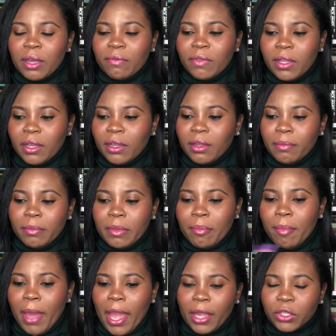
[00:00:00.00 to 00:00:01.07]
the
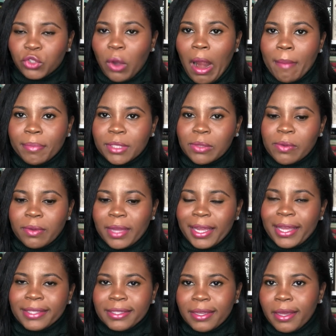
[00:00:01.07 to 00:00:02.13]
backdrop, so I
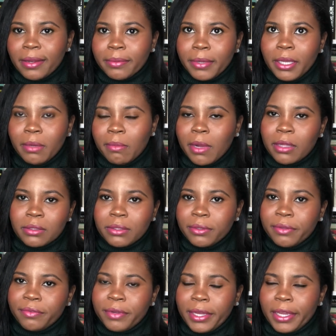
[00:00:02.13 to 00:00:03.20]
guess I gotta read them all to
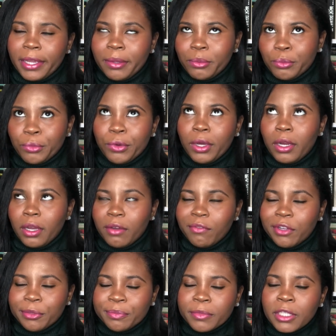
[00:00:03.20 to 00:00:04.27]
a flame.
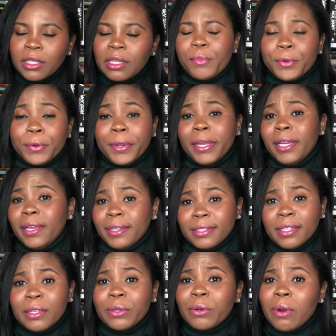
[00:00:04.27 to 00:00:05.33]
Whatever. Morgan is a
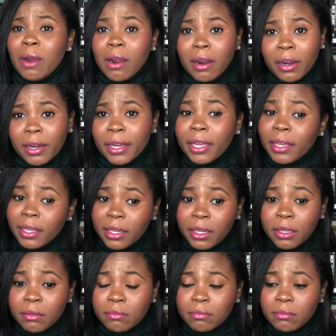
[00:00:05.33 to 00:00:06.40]
little
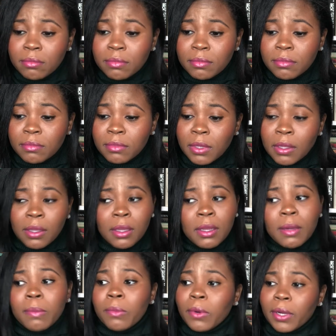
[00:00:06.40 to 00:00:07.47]
hard-headed.
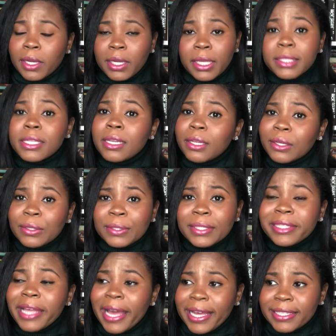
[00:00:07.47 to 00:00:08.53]
Morgan is a little
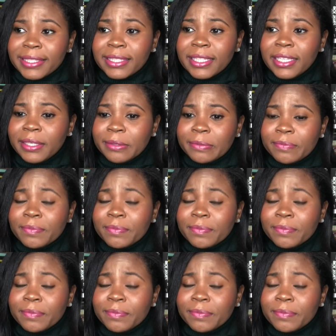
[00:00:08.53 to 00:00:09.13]
sassy.